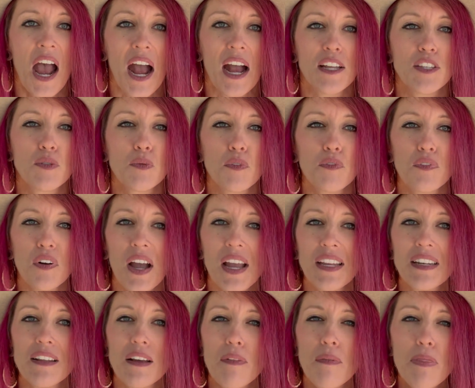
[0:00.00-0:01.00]
and you will
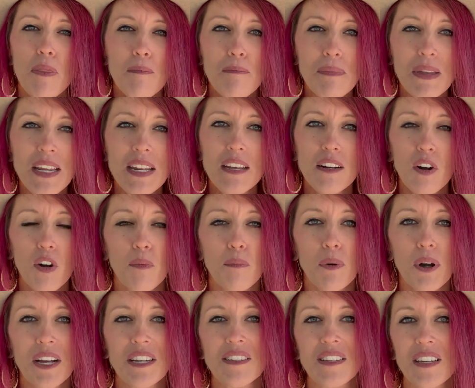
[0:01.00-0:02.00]
find the median home
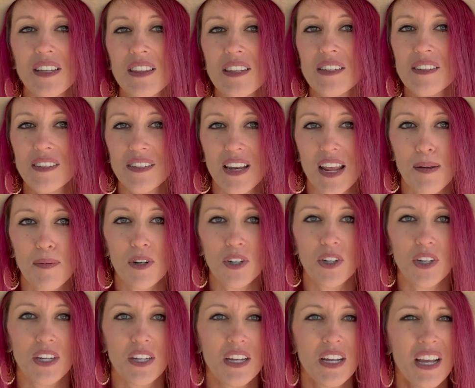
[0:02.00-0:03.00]
price in this
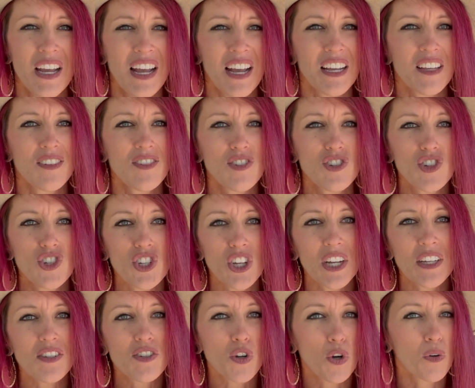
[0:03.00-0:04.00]
neighborhood is
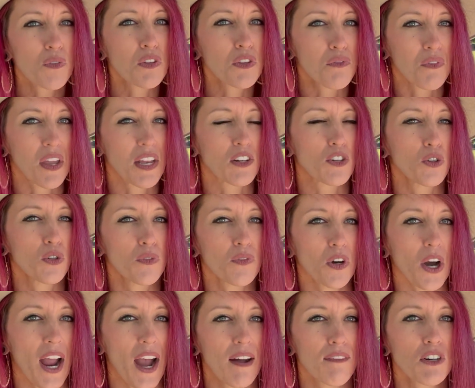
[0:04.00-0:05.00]
just over the
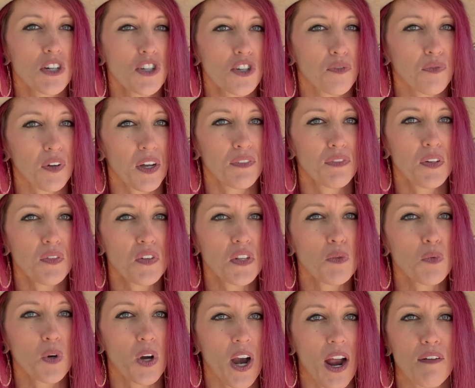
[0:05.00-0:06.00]
Vancouver average of $550,000.
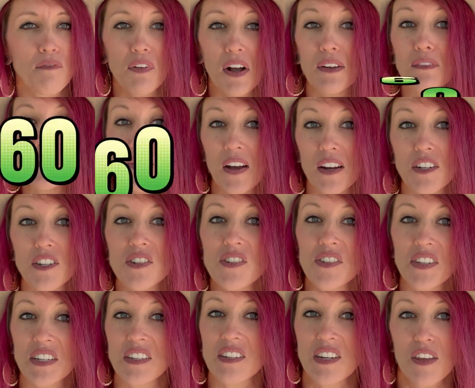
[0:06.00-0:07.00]
We're at
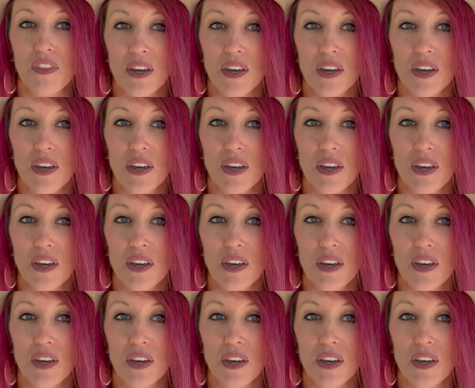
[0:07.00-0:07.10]
$560,000.